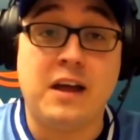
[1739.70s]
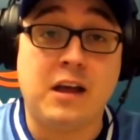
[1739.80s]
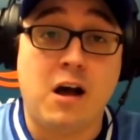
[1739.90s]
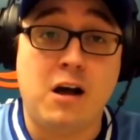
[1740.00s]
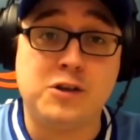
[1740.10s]

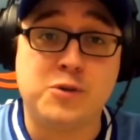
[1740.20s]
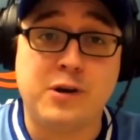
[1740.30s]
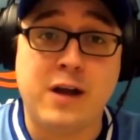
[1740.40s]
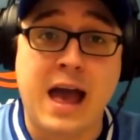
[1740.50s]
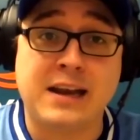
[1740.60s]
like on
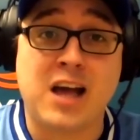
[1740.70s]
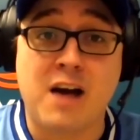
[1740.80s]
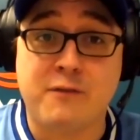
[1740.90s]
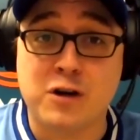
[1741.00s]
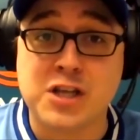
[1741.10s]
Twitter at
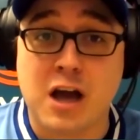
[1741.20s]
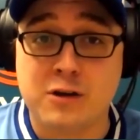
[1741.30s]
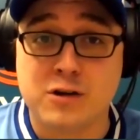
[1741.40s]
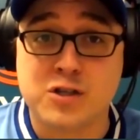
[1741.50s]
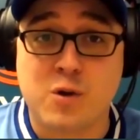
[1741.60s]
covers
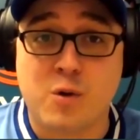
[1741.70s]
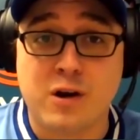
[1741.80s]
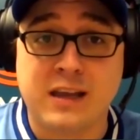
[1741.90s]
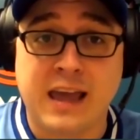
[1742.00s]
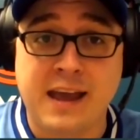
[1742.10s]

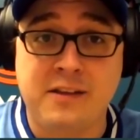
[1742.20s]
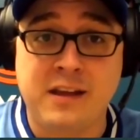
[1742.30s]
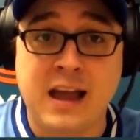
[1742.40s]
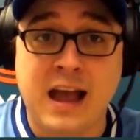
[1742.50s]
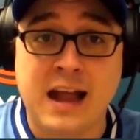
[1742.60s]
underscore
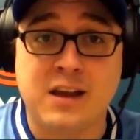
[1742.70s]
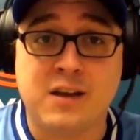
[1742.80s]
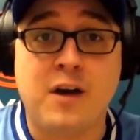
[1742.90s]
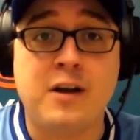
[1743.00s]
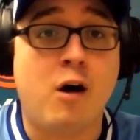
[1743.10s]
Caley, and you
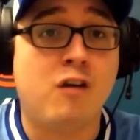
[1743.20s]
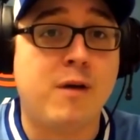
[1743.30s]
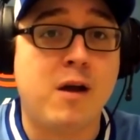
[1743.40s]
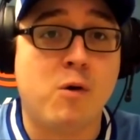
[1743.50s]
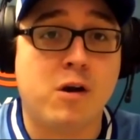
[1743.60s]
can find all of
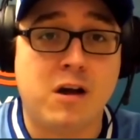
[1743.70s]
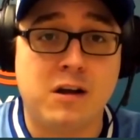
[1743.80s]
my work